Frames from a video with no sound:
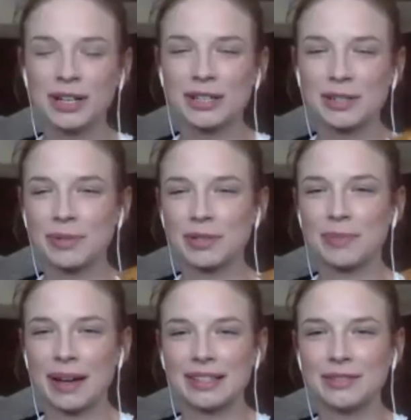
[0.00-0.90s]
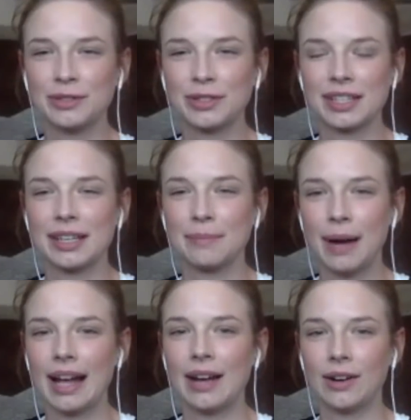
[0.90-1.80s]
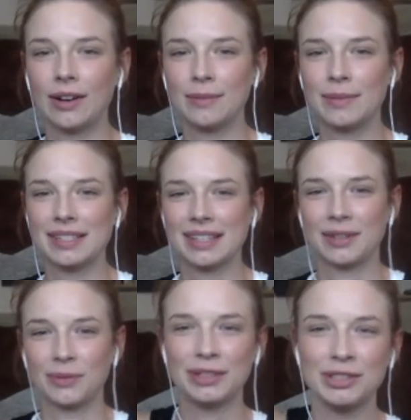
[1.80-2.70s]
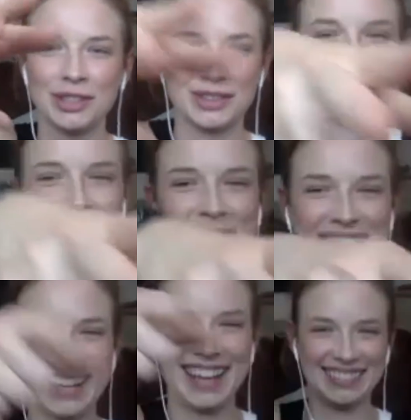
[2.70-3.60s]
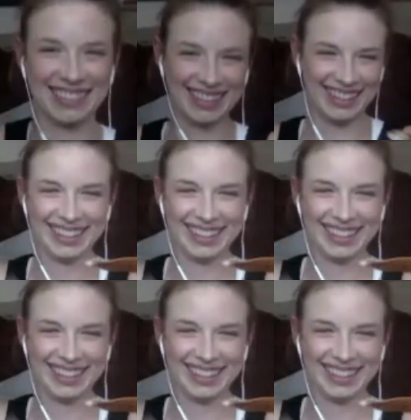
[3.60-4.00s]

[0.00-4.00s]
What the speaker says: because the perspective looks like my arm is like reaching through your camera.